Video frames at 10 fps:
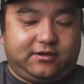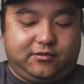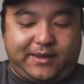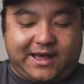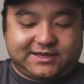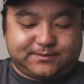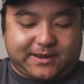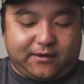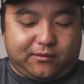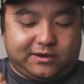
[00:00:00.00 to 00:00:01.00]
You pass
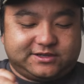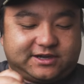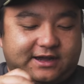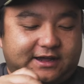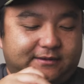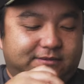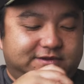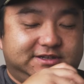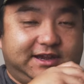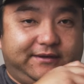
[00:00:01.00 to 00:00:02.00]
by one time,
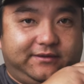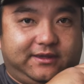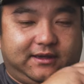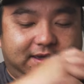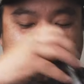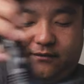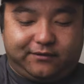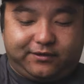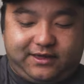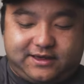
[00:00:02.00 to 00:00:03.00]
you see everything.
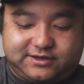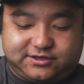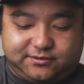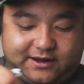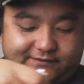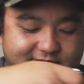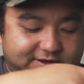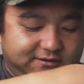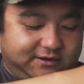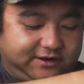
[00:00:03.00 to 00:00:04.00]
With this, you would have to
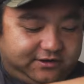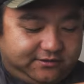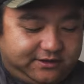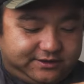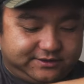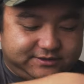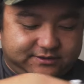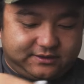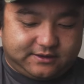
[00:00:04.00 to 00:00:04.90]
literally do this.